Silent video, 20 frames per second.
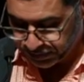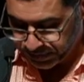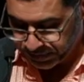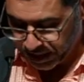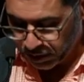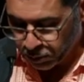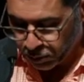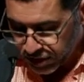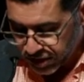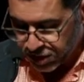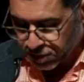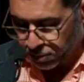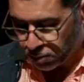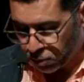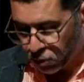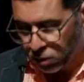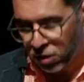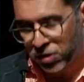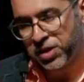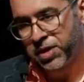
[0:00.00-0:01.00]
And we
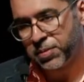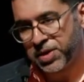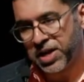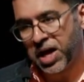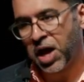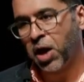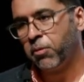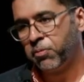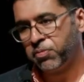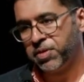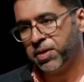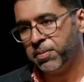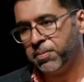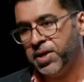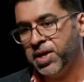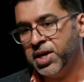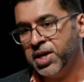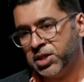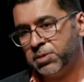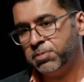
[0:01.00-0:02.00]
supported them and helped them
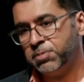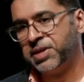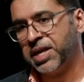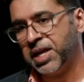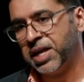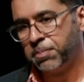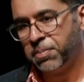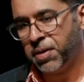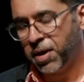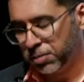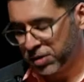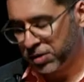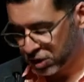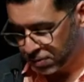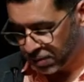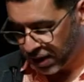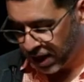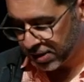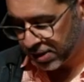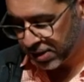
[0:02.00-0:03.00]
to get a published
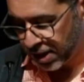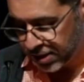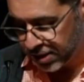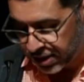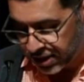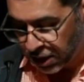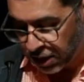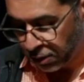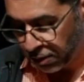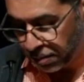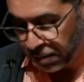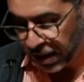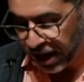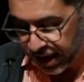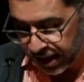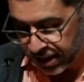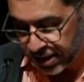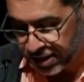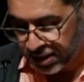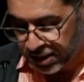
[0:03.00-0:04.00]
byline that they were
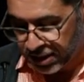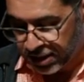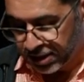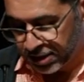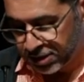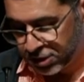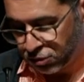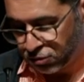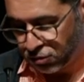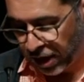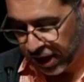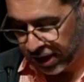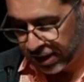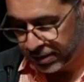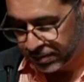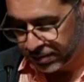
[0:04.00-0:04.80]
paid to write.